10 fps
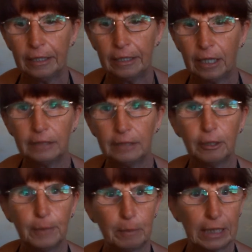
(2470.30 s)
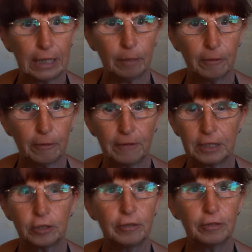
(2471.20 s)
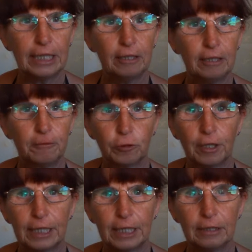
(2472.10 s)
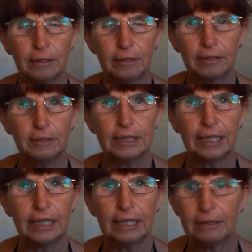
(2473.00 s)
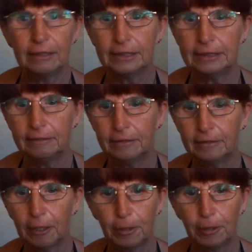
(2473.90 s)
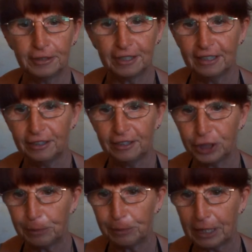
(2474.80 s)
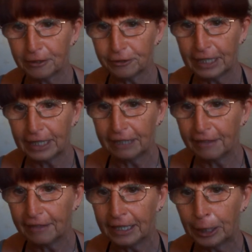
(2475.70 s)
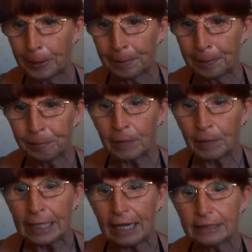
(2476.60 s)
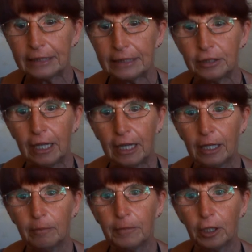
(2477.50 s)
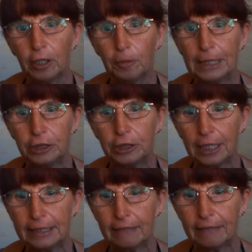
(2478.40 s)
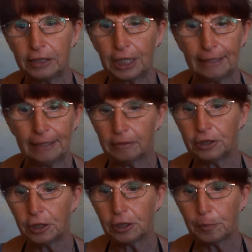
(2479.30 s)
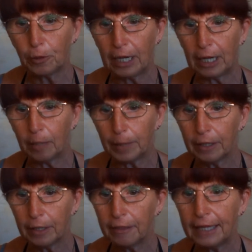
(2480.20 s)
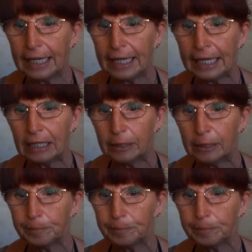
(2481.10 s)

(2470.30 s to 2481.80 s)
And don't make me come off this screen. I've tried. Don't say go on to Gmails or anything. Yes, Gerwin Jandera channel has just put up the